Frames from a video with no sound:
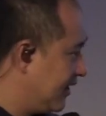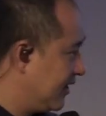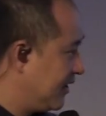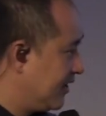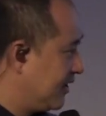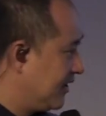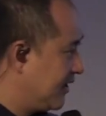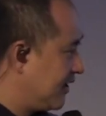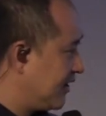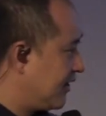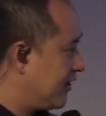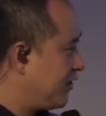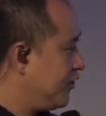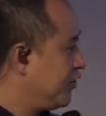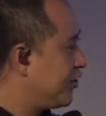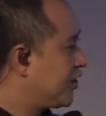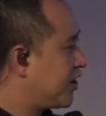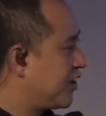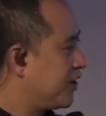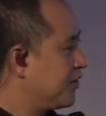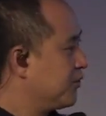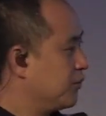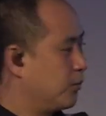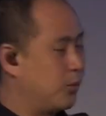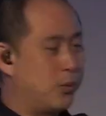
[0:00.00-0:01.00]
You
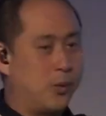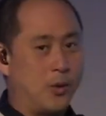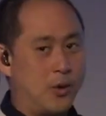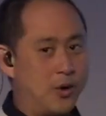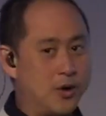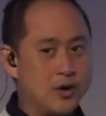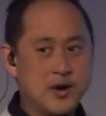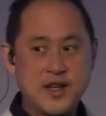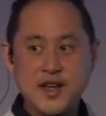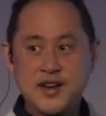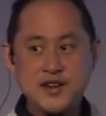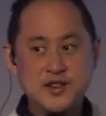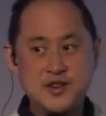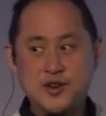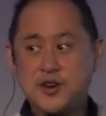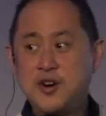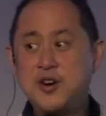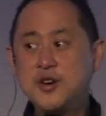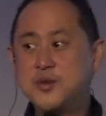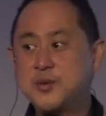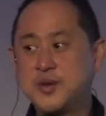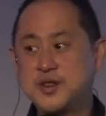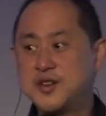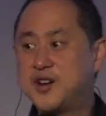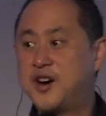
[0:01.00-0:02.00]
can walk and talk with
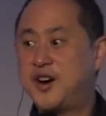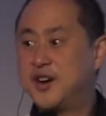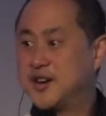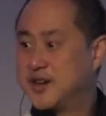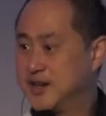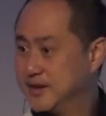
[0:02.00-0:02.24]
God.